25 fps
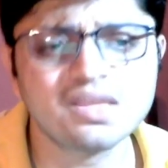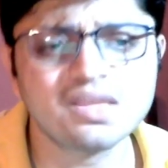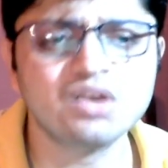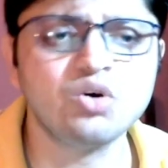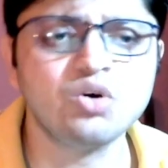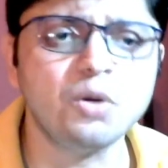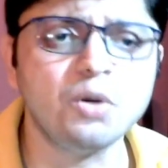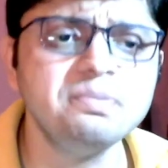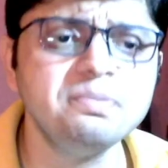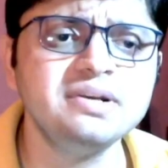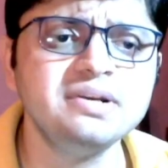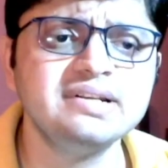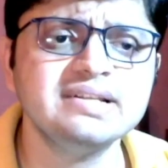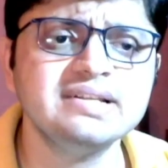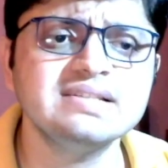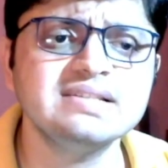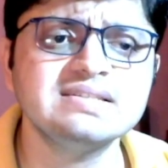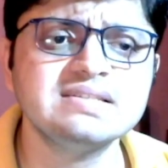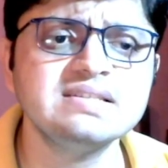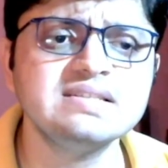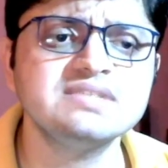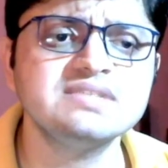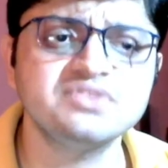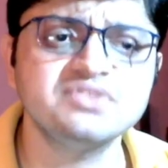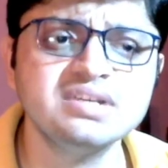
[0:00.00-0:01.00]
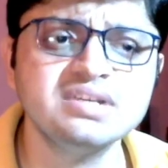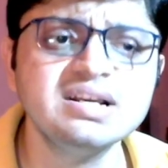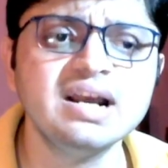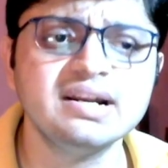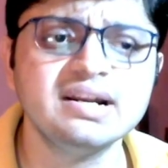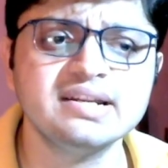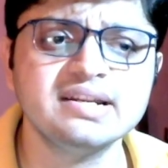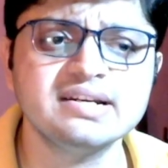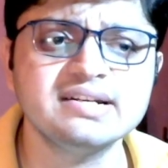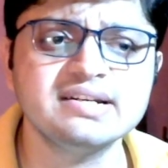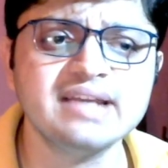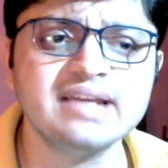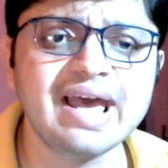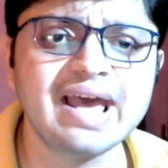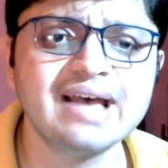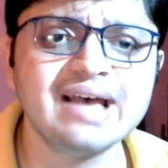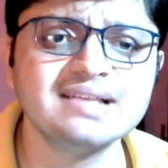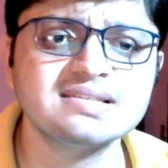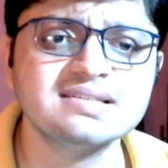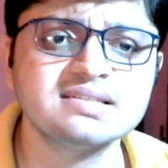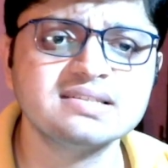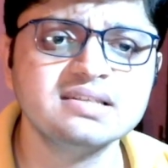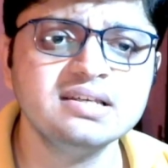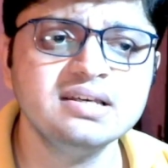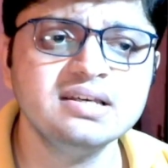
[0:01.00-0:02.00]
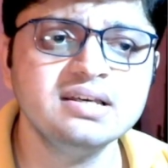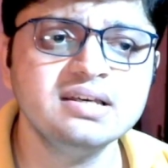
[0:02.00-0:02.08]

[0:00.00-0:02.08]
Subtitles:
competence is regarded as